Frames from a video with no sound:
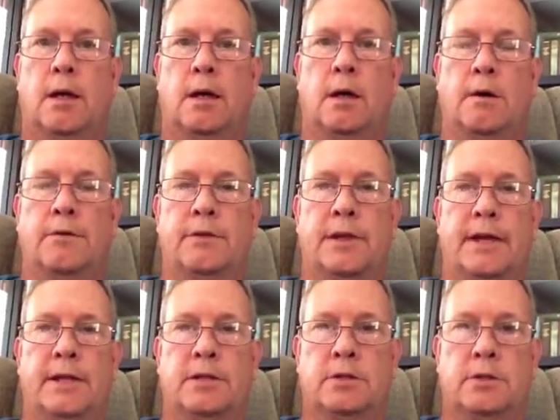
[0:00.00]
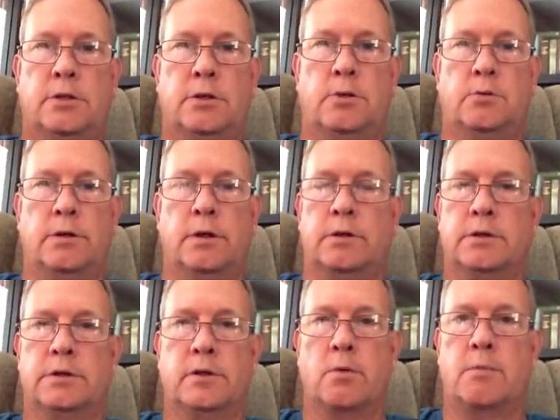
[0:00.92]
that it's due. There
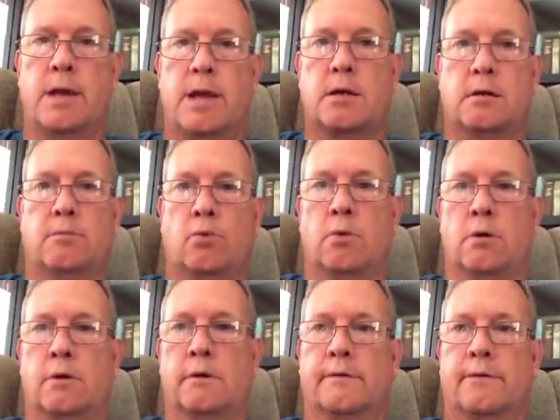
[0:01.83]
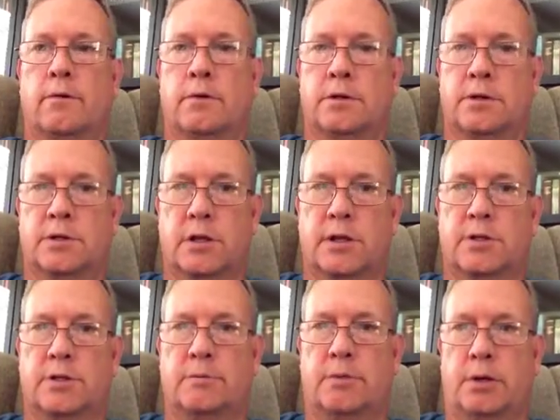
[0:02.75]
is no makeup work for a
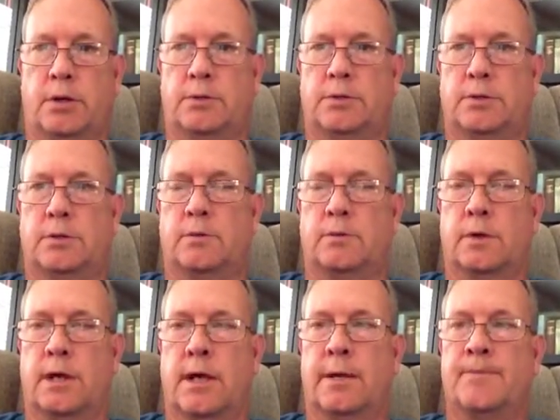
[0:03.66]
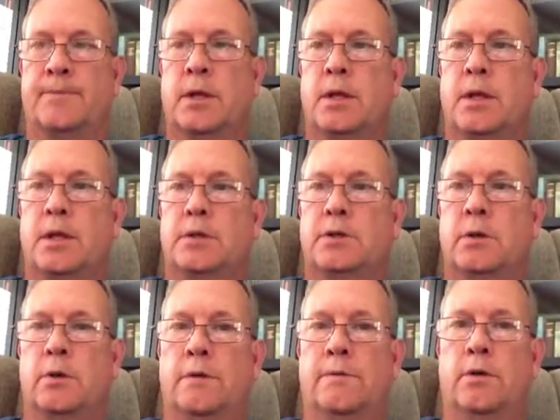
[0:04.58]
discussion post, okay?
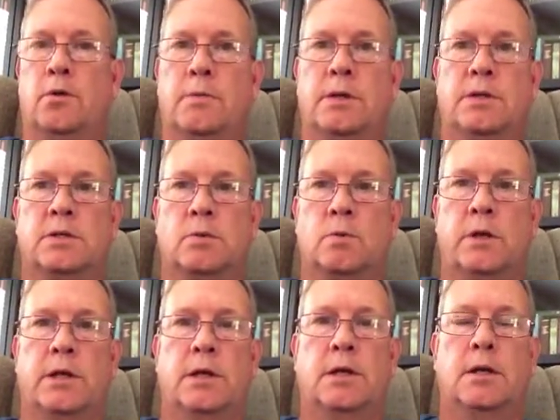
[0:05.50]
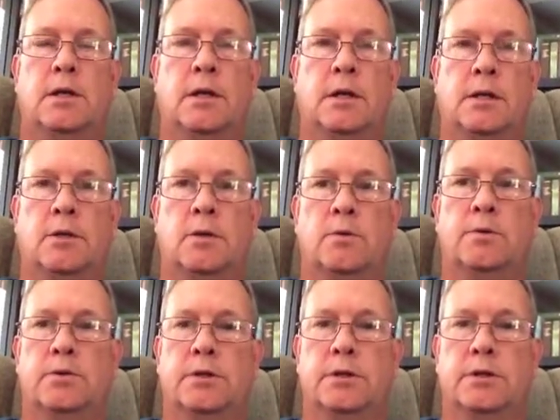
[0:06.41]
So if you miss a week and don't
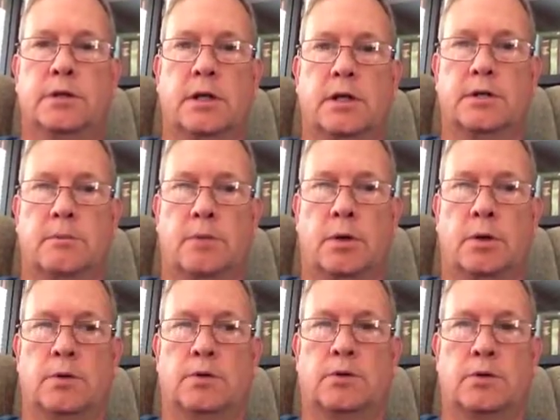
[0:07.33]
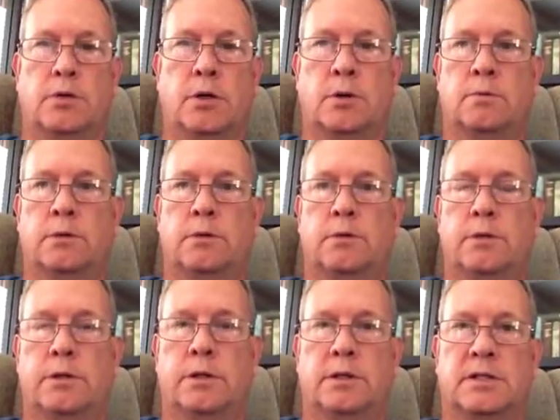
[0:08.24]
do the discussion post, you don't do
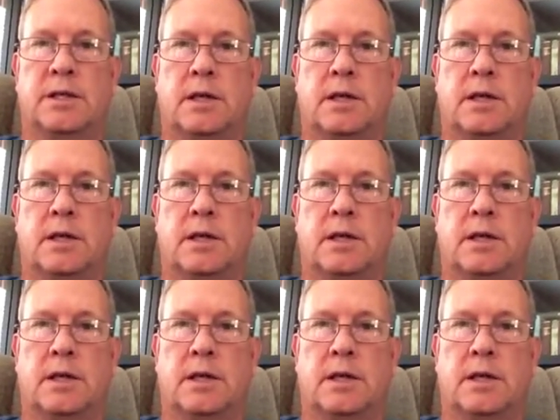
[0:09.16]
the